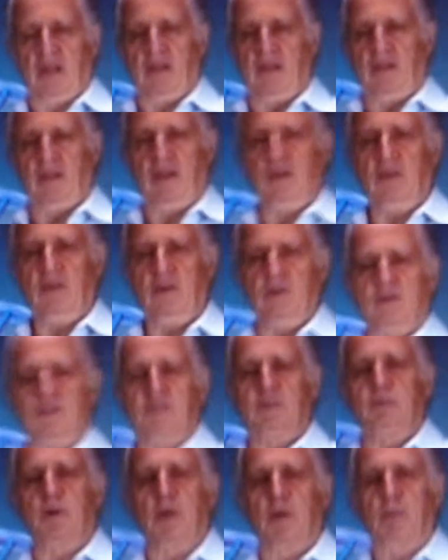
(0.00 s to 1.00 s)
The other
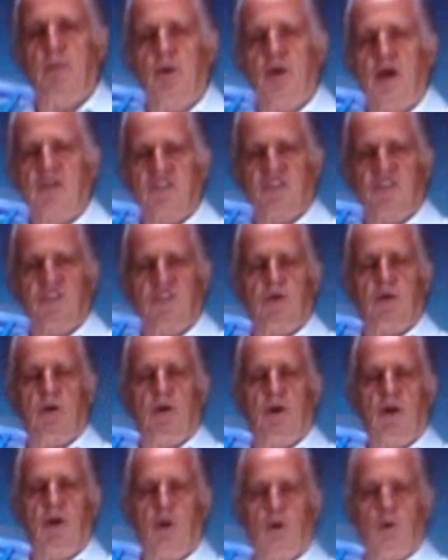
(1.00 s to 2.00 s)
is by a process
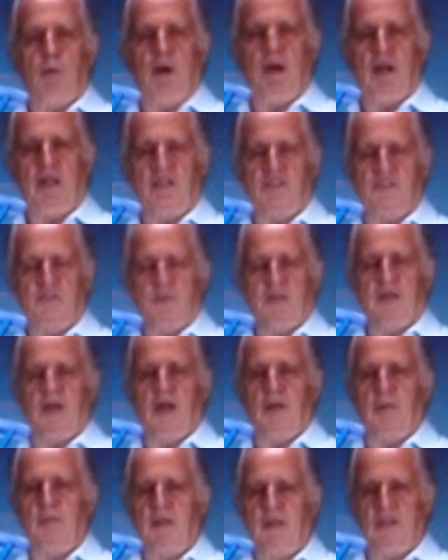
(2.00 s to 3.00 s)
called homologous
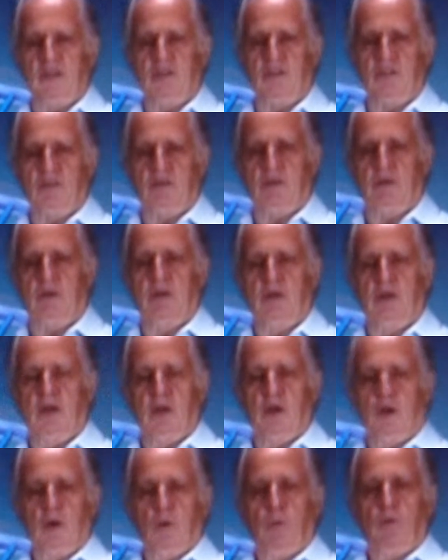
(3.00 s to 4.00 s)
recombination,
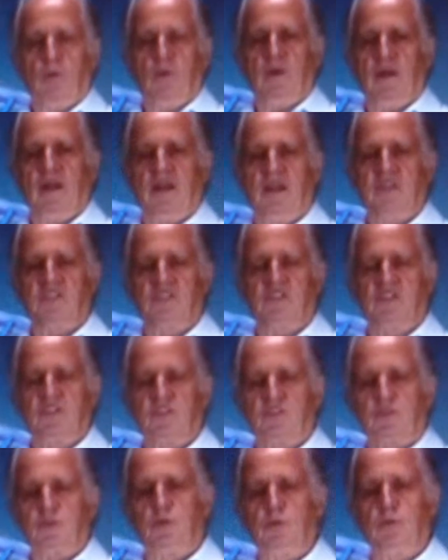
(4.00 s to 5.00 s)
where in
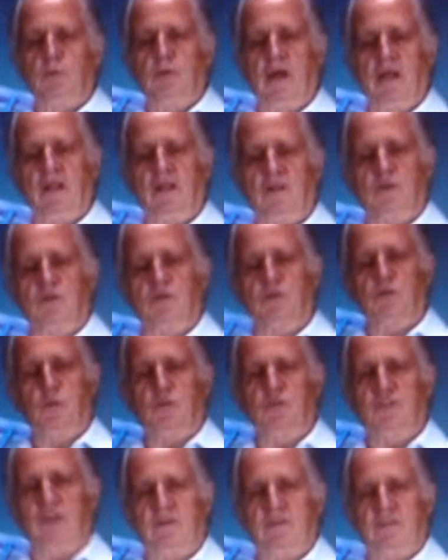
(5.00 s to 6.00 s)
essence two molecules
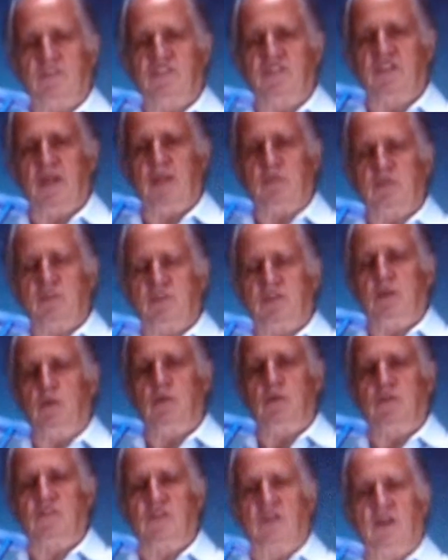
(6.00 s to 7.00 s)
which have the same
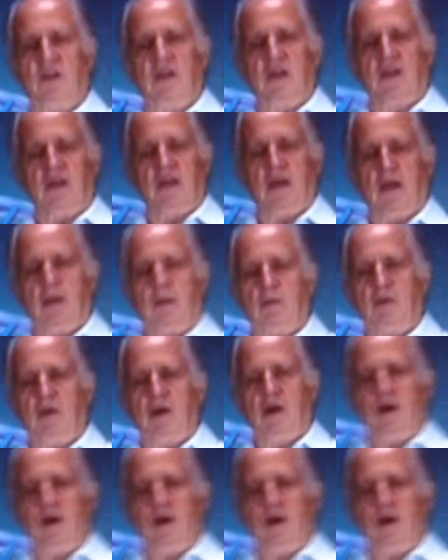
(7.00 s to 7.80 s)
sequence can